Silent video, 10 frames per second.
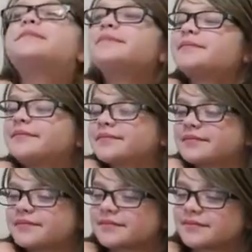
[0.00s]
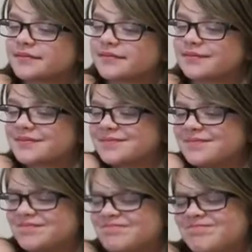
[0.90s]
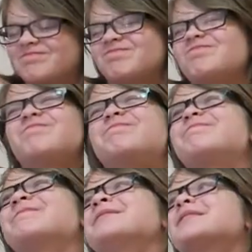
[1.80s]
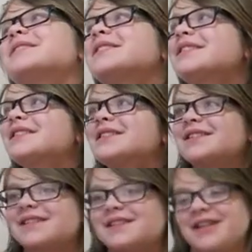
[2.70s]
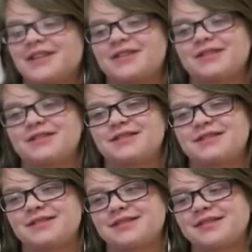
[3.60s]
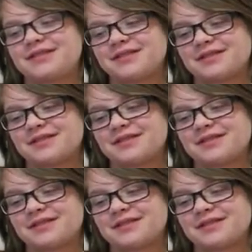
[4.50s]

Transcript: (not speaking)